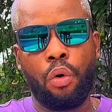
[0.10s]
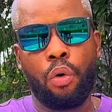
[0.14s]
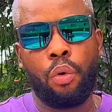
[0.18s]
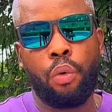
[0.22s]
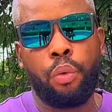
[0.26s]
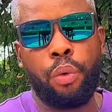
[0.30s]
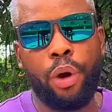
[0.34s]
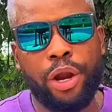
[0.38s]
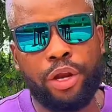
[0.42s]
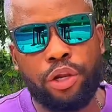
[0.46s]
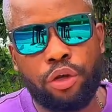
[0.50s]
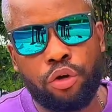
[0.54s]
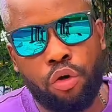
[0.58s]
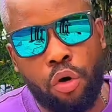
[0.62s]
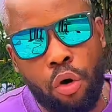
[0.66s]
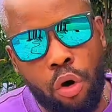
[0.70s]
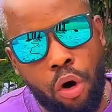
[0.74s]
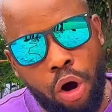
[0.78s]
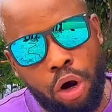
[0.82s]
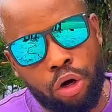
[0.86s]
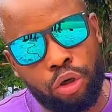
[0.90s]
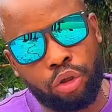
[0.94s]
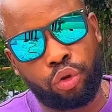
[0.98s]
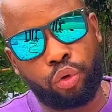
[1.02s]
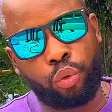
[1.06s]
When you
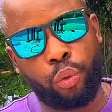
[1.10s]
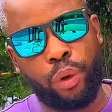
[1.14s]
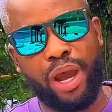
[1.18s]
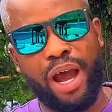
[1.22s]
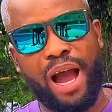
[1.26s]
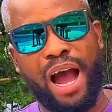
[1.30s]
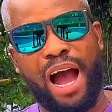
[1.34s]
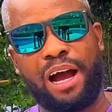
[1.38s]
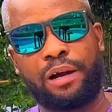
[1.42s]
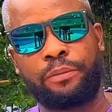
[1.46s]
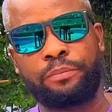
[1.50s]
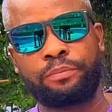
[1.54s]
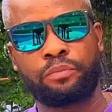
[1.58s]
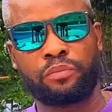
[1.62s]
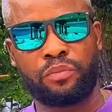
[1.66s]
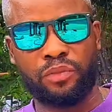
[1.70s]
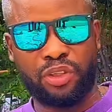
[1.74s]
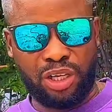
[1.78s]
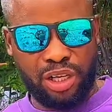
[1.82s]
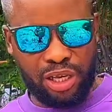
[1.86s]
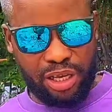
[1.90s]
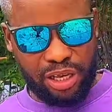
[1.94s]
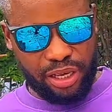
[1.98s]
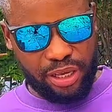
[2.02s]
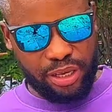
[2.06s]
go on Twitter,
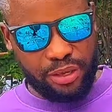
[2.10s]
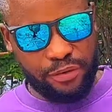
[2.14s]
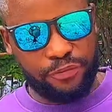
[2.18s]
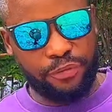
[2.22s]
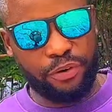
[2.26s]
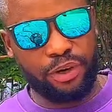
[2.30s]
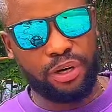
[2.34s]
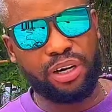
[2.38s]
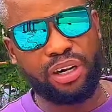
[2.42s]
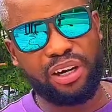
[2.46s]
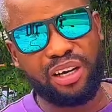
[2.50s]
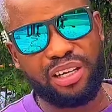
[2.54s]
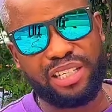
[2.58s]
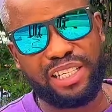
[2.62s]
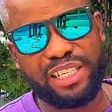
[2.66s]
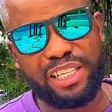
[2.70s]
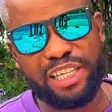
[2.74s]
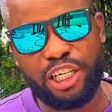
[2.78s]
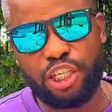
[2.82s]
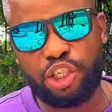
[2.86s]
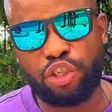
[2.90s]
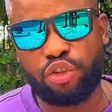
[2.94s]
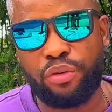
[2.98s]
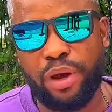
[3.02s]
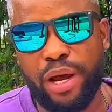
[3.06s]
Yvonne
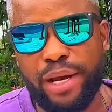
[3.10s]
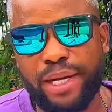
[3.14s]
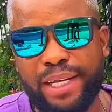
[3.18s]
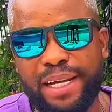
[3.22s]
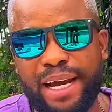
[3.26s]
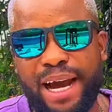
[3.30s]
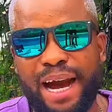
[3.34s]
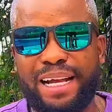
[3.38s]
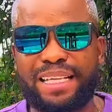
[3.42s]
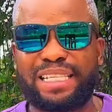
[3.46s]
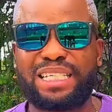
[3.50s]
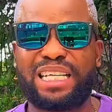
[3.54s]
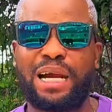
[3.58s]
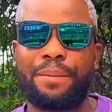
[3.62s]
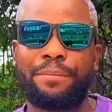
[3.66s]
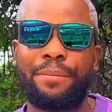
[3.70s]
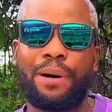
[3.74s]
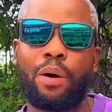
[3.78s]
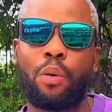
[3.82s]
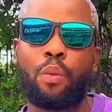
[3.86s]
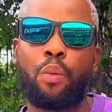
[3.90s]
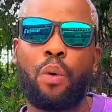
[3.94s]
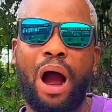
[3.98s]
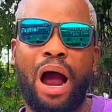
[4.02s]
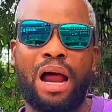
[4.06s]
Nelson is trending at
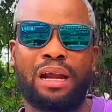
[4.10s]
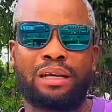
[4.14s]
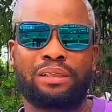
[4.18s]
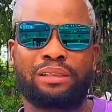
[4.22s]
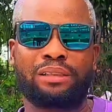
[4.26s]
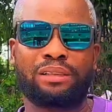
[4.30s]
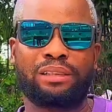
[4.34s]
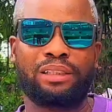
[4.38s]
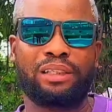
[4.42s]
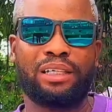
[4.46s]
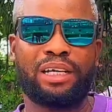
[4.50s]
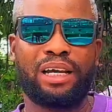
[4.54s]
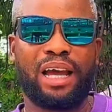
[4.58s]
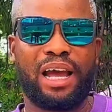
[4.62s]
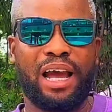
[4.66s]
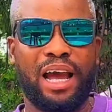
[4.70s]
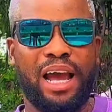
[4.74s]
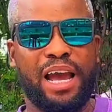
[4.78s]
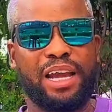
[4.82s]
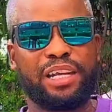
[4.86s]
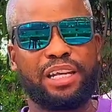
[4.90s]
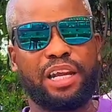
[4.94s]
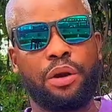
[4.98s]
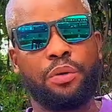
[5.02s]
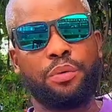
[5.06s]
#1.
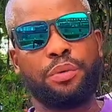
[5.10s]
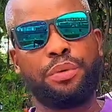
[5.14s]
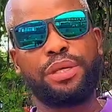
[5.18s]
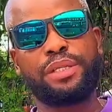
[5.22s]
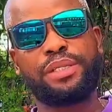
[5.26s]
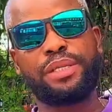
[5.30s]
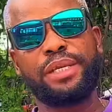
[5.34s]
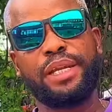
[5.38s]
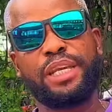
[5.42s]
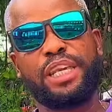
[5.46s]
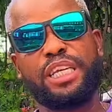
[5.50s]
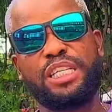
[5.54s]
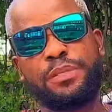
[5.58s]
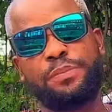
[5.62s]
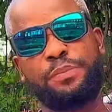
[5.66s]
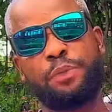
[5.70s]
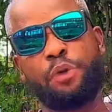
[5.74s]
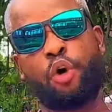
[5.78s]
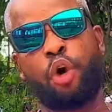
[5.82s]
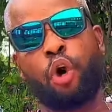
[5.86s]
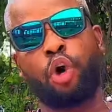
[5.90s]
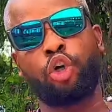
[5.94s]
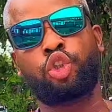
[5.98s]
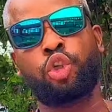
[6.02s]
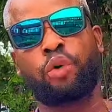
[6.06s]
And the reason is
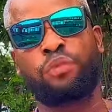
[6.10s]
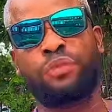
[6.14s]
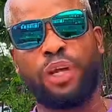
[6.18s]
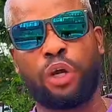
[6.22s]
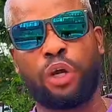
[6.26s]
because of